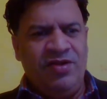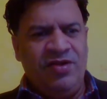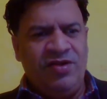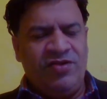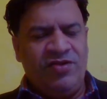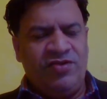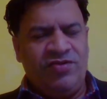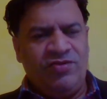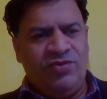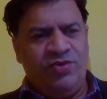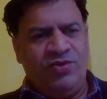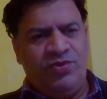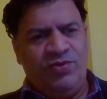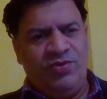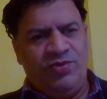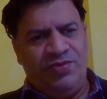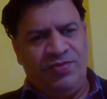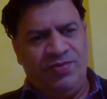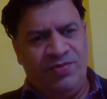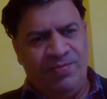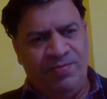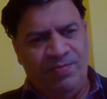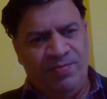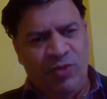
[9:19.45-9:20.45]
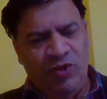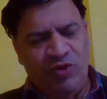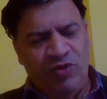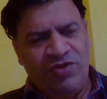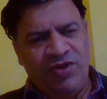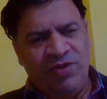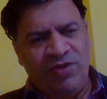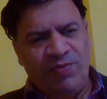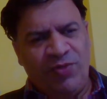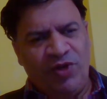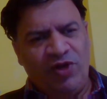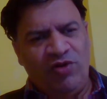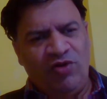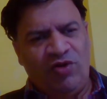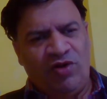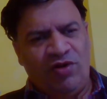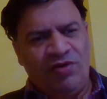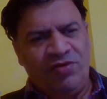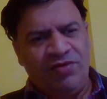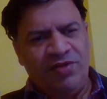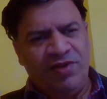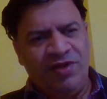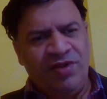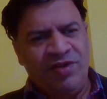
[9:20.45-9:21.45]
So municipal
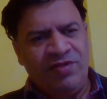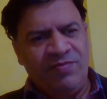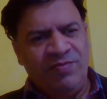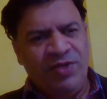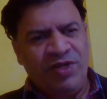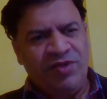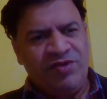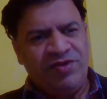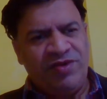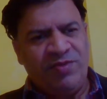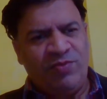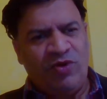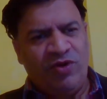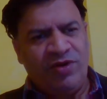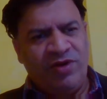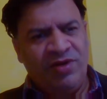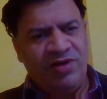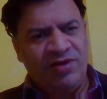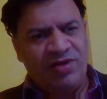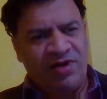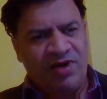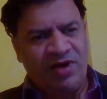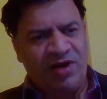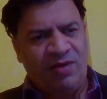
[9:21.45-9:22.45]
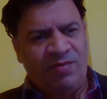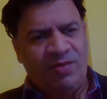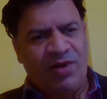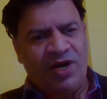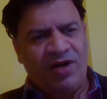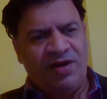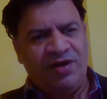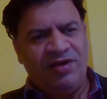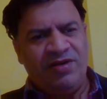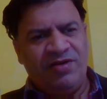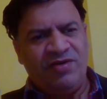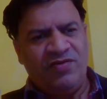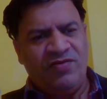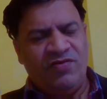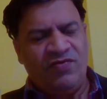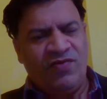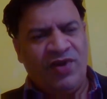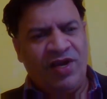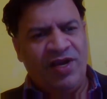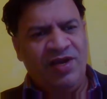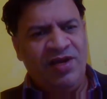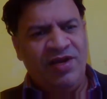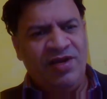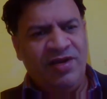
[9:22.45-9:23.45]
law is based upon the command,
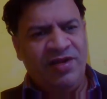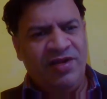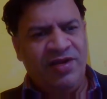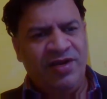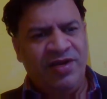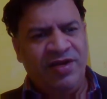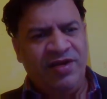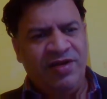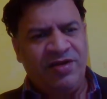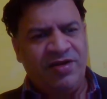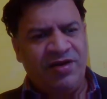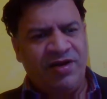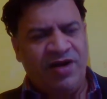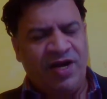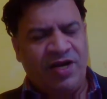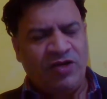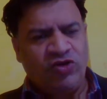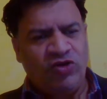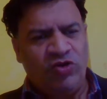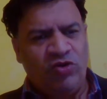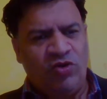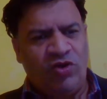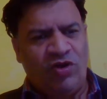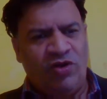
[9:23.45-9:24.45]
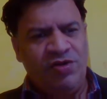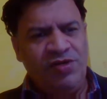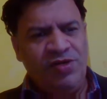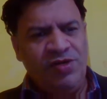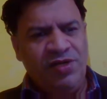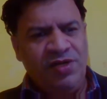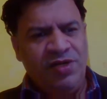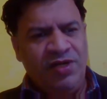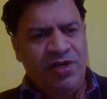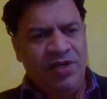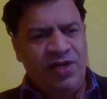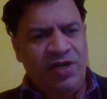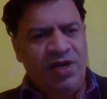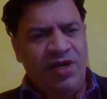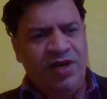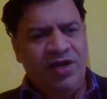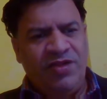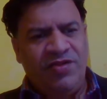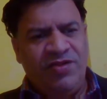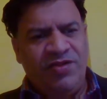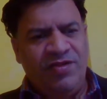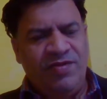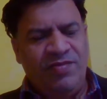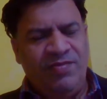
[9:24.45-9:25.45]
while the international law, it
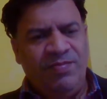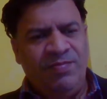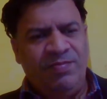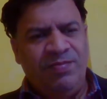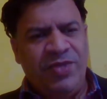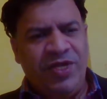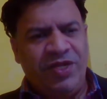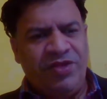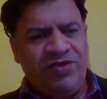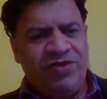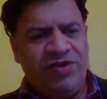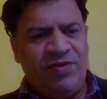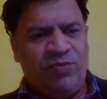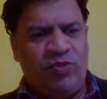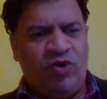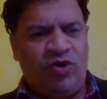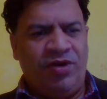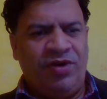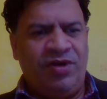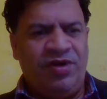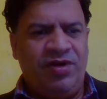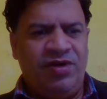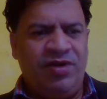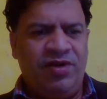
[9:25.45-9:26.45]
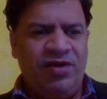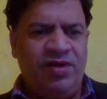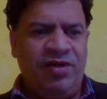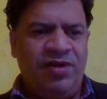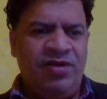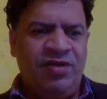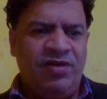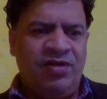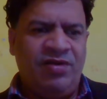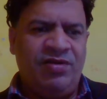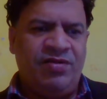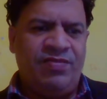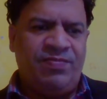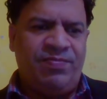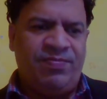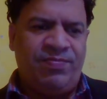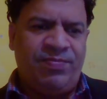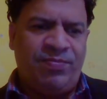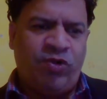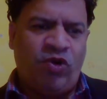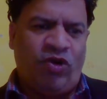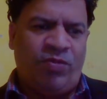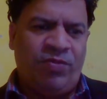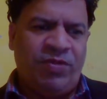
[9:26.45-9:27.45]
is based upon the
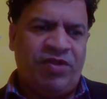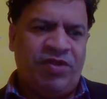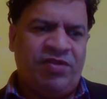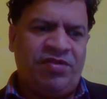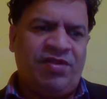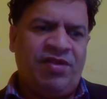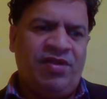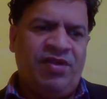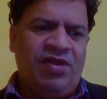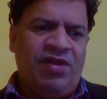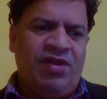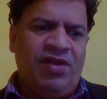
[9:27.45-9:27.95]
promise.